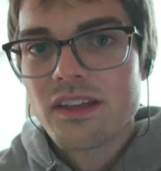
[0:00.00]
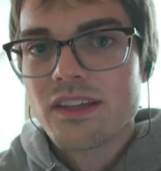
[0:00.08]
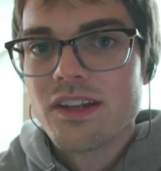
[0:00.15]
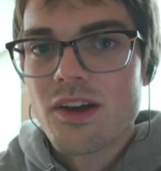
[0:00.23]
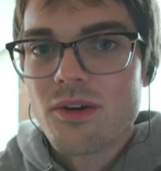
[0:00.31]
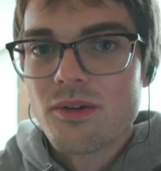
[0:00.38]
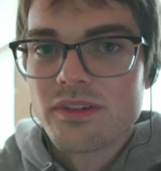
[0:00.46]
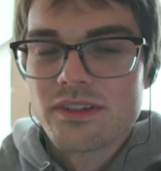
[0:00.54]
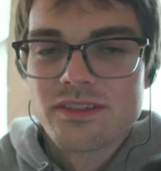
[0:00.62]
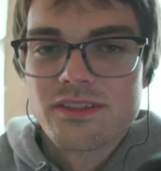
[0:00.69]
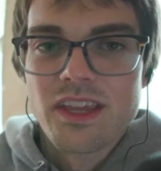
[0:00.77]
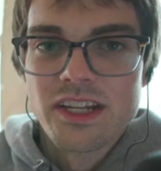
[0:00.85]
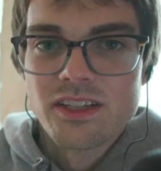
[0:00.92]
a
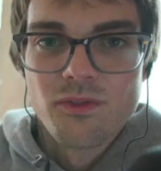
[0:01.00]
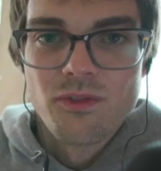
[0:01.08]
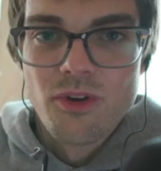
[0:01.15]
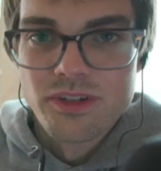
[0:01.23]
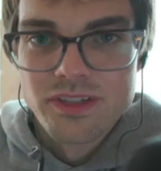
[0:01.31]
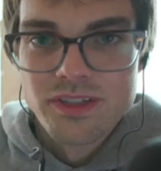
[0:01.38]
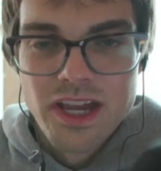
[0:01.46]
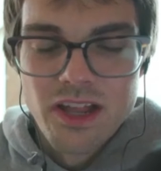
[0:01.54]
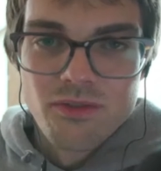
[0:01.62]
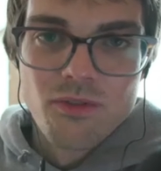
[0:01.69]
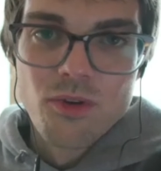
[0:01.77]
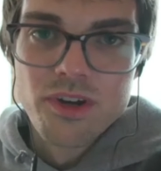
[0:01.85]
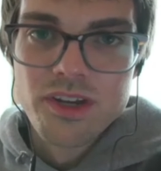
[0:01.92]
state as far as
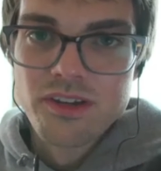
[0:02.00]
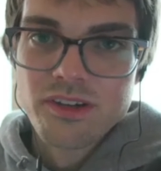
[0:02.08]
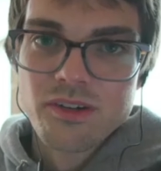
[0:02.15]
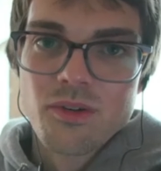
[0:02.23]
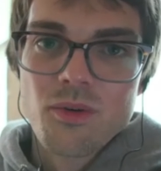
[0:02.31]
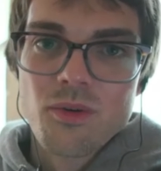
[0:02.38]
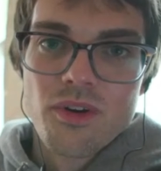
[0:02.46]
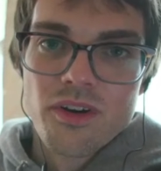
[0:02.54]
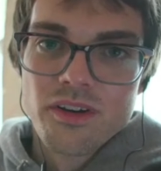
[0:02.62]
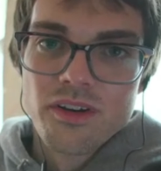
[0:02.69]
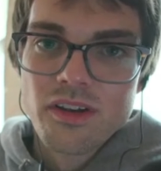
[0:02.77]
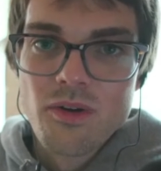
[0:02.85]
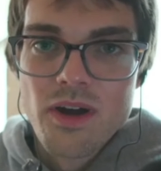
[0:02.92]
California
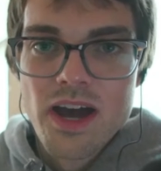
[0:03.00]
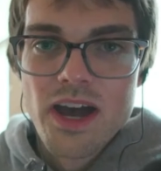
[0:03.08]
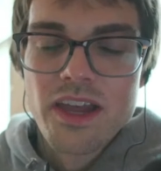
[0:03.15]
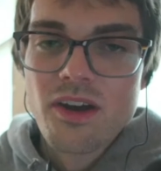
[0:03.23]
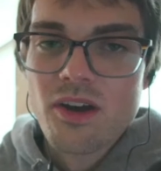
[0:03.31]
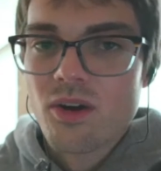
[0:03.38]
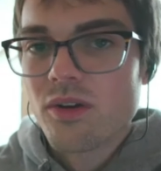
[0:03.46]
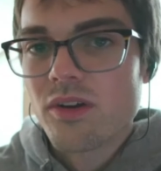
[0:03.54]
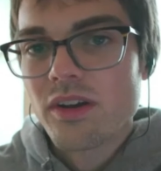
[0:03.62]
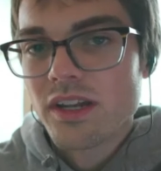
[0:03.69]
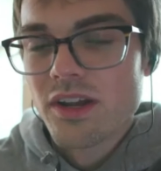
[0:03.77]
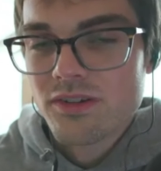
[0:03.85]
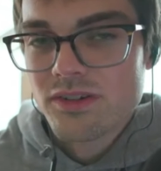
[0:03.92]
or Ohio
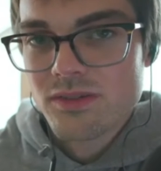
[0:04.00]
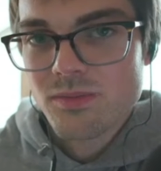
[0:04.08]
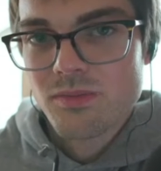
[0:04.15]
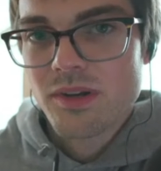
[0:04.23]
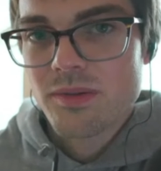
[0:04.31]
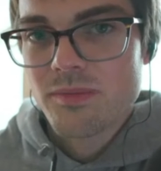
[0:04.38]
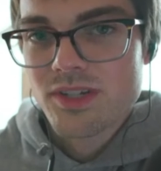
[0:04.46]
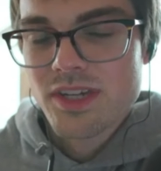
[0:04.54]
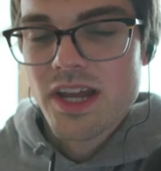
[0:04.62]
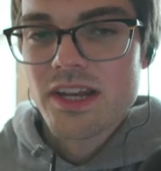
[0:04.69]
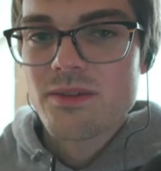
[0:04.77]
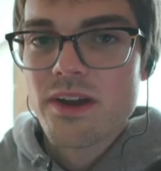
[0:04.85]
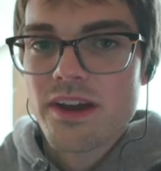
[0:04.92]
or, just pretty much
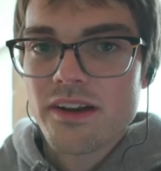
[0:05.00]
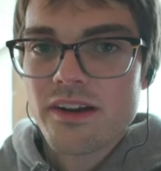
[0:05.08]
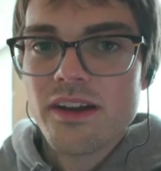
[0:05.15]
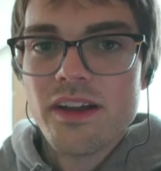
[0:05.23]
anywhere.